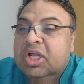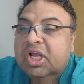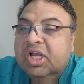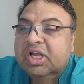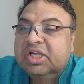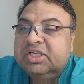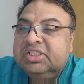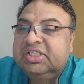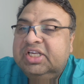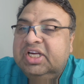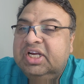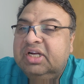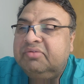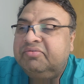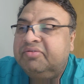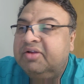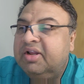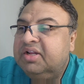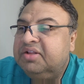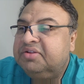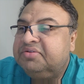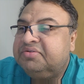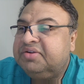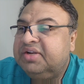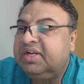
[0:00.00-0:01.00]
sheath
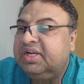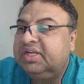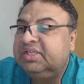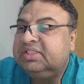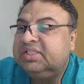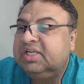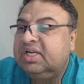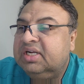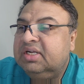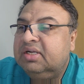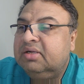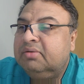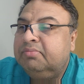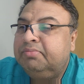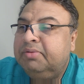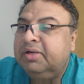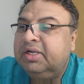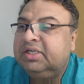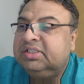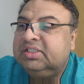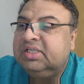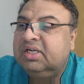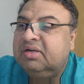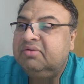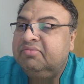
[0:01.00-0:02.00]
fenestration in
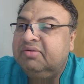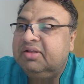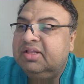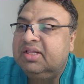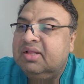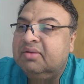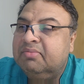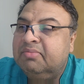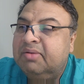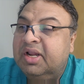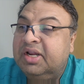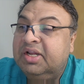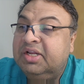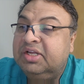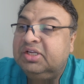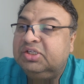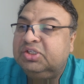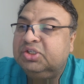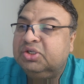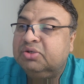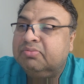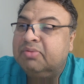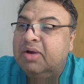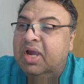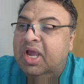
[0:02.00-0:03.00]
patient with the
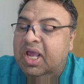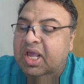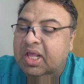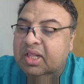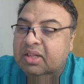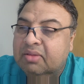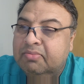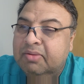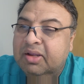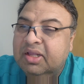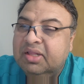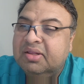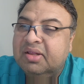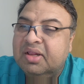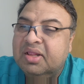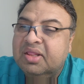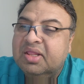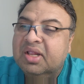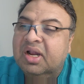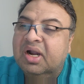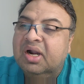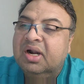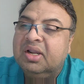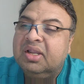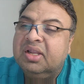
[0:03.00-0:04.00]
meningioma has mixed
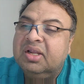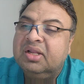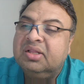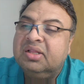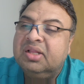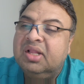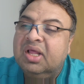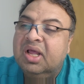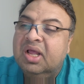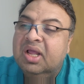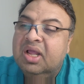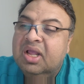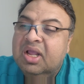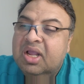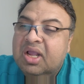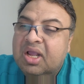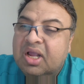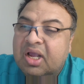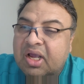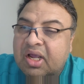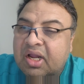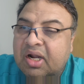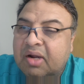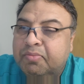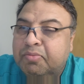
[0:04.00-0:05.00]
results in the
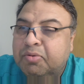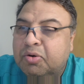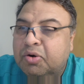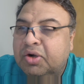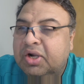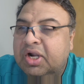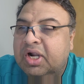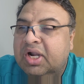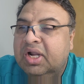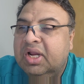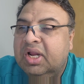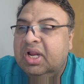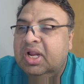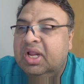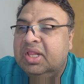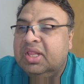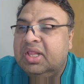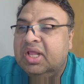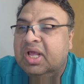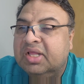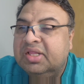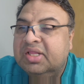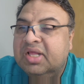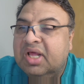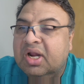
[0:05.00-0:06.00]
reported
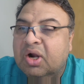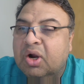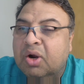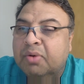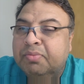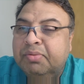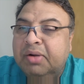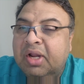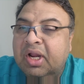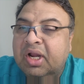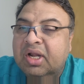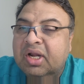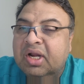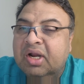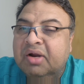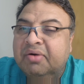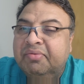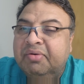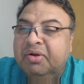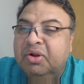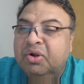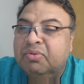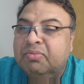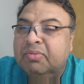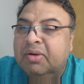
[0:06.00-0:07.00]
case. Other optic
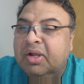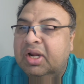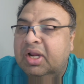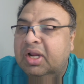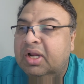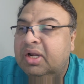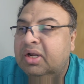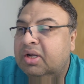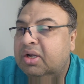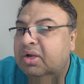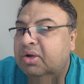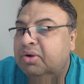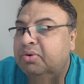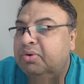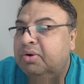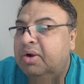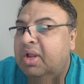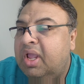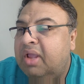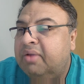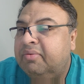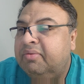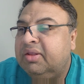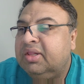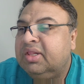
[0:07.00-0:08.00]
nerve tumor include
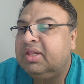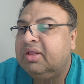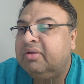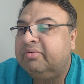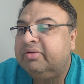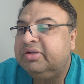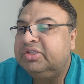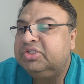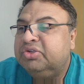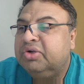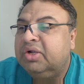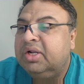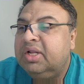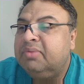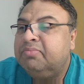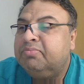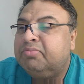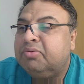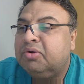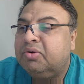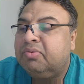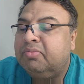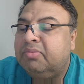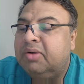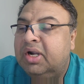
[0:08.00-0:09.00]
having the visual
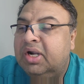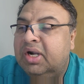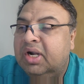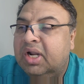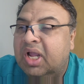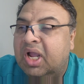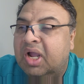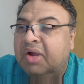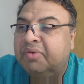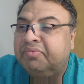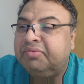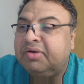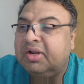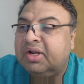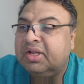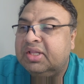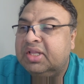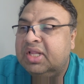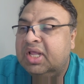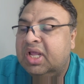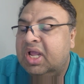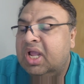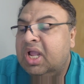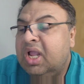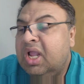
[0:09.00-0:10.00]
improvement after
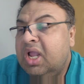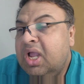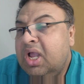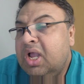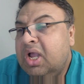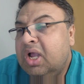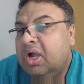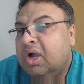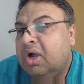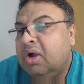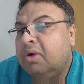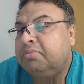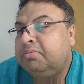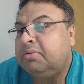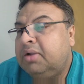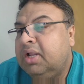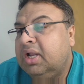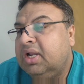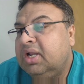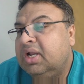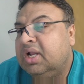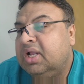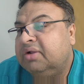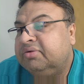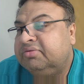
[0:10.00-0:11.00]
the
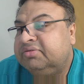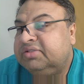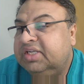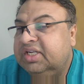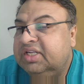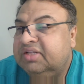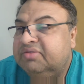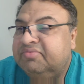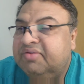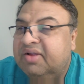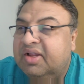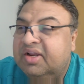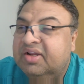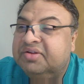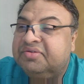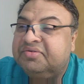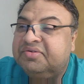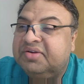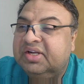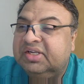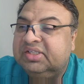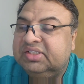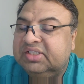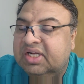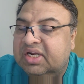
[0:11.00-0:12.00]
optic nerve sheath
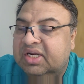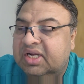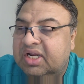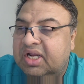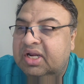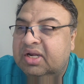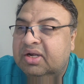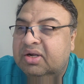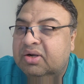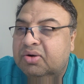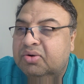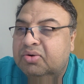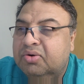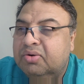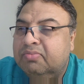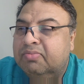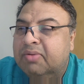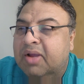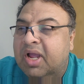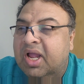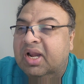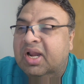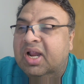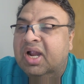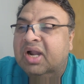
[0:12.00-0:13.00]
fenestration include
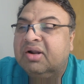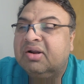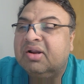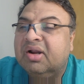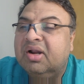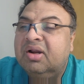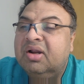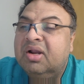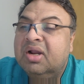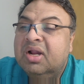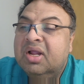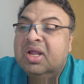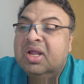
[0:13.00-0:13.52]
bilateral